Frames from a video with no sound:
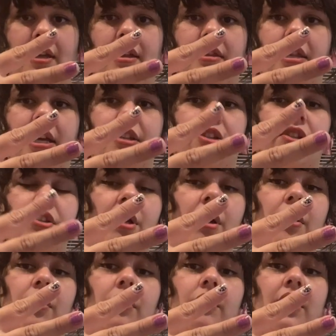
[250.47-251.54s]
that
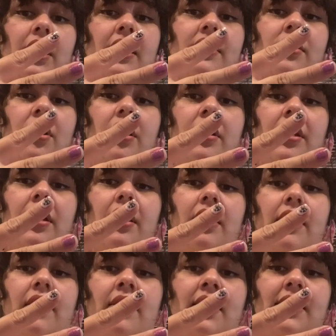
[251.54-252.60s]
so is on
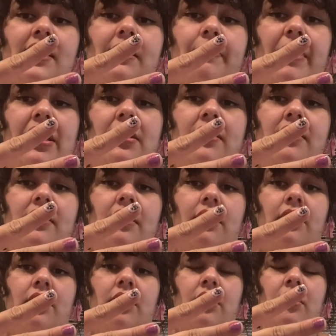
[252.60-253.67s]
this space.
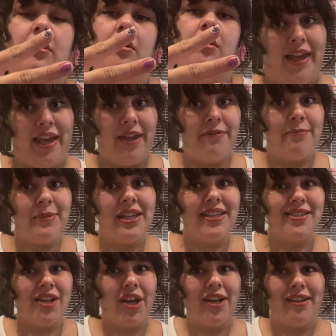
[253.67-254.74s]
If me is
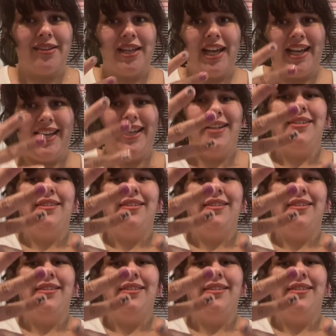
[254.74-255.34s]
on a line,